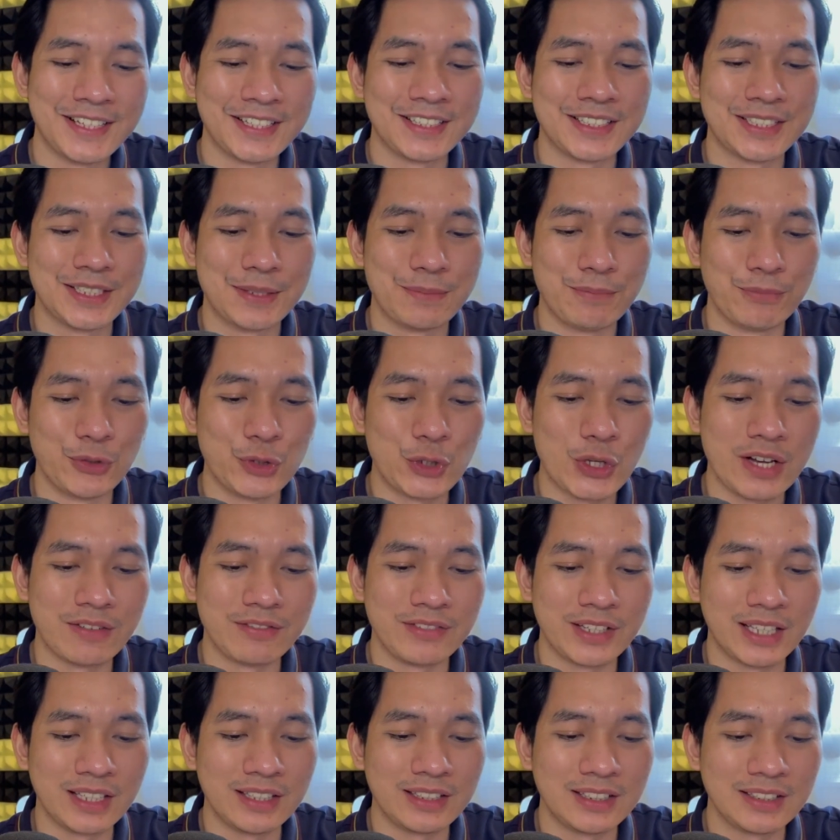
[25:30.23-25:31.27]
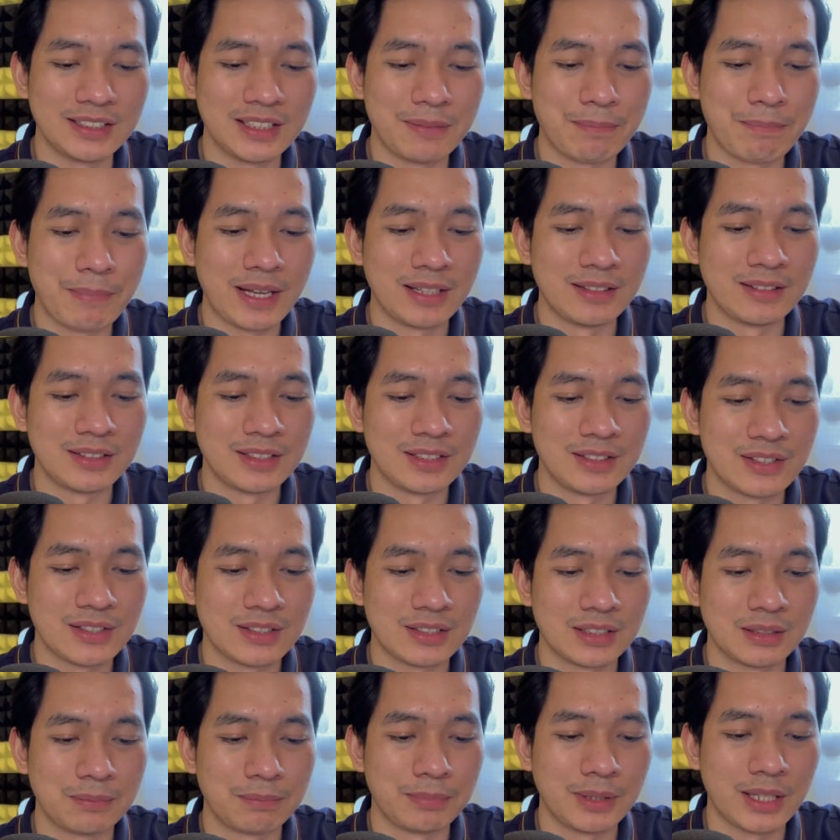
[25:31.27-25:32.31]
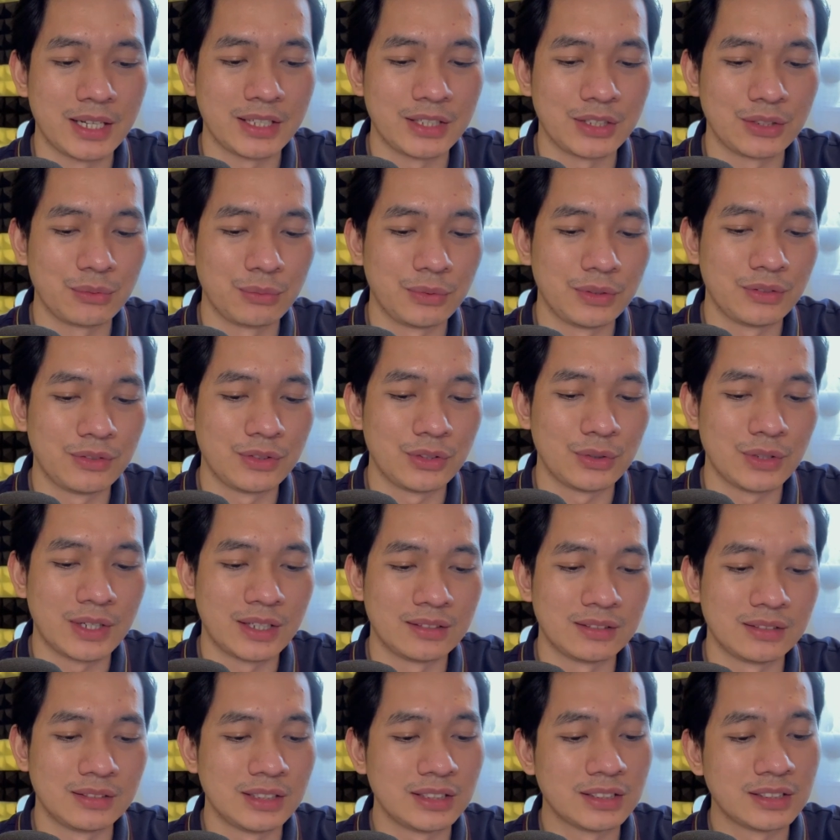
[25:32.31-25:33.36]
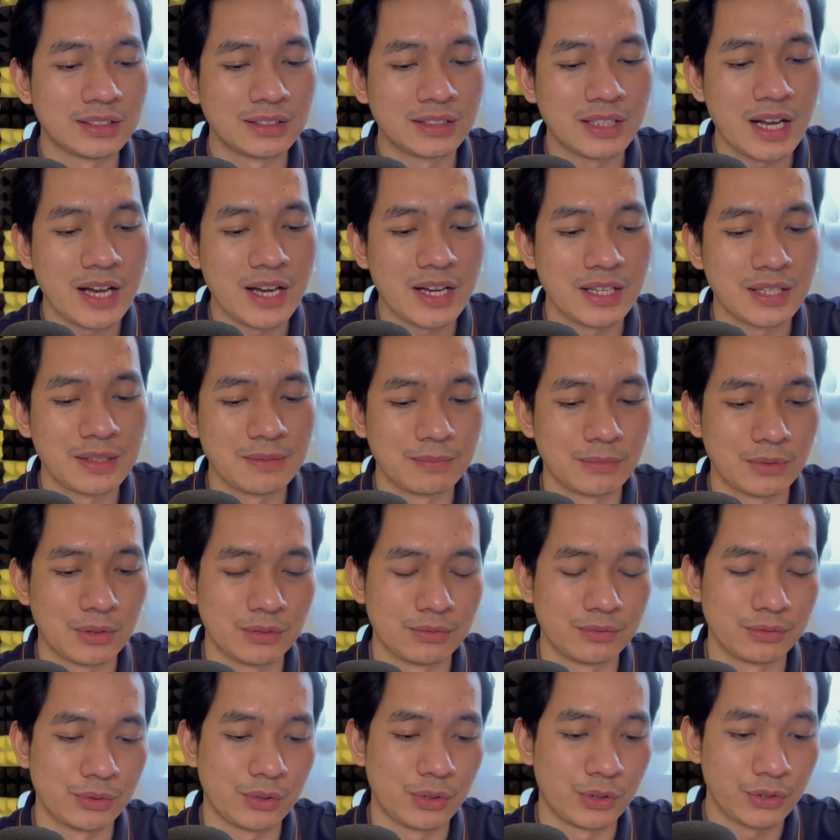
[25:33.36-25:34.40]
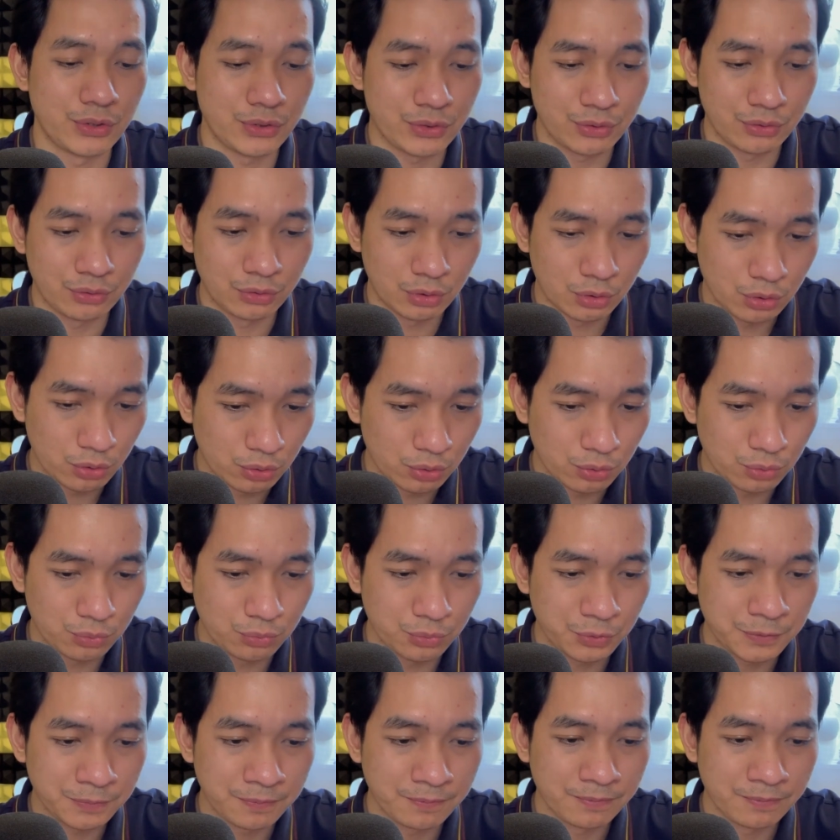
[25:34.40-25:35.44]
Do you have any dependents not applying with you at this time? Of course, no.